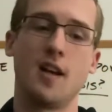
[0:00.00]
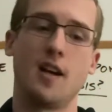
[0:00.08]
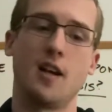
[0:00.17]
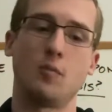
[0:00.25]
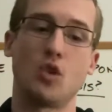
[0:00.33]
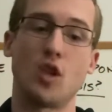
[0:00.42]

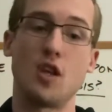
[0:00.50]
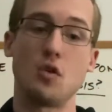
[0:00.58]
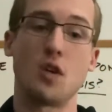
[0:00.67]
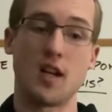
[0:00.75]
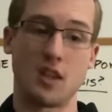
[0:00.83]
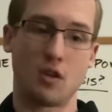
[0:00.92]
so that you
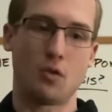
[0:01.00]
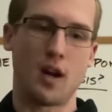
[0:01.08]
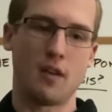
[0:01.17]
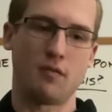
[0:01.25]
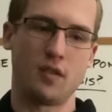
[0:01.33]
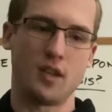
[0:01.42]
can get the
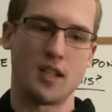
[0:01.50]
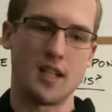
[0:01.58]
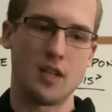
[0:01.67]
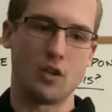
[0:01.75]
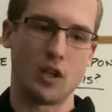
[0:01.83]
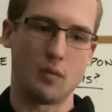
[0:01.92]
credit for this
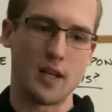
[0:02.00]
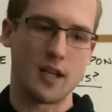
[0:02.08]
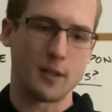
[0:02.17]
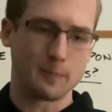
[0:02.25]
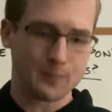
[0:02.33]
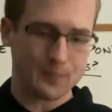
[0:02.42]
e-learning
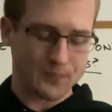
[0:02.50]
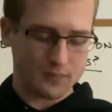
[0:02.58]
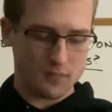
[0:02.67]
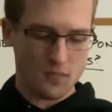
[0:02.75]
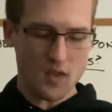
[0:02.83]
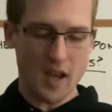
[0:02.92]
week.
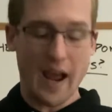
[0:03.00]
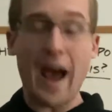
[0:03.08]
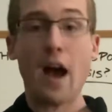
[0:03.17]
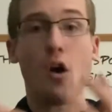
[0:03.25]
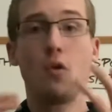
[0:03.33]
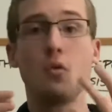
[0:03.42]

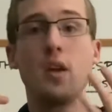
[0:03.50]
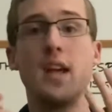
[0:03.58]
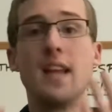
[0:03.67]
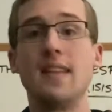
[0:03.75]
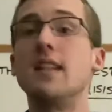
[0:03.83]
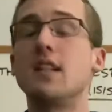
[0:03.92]
How
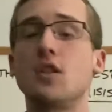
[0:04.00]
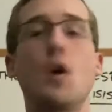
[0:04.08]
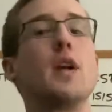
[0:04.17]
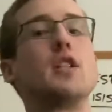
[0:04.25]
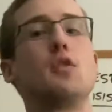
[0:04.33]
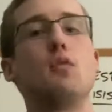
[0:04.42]
this is
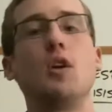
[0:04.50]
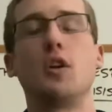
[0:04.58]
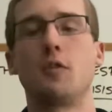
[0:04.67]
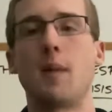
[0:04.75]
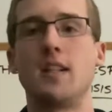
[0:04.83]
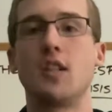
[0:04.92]
going to
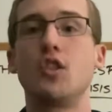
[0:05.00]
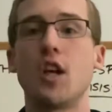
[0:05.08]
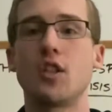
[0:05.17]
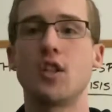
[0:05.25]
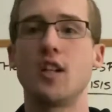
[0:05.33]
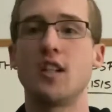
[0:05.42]
work, my
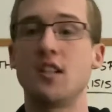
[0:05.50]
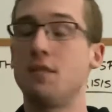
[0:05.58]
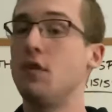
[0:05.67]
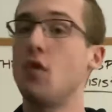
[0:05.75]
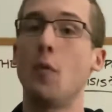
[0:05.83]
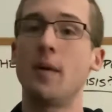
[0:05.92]
suggestion is, if
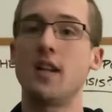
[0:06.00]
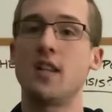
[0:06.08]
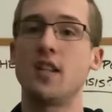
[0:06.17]
you've opened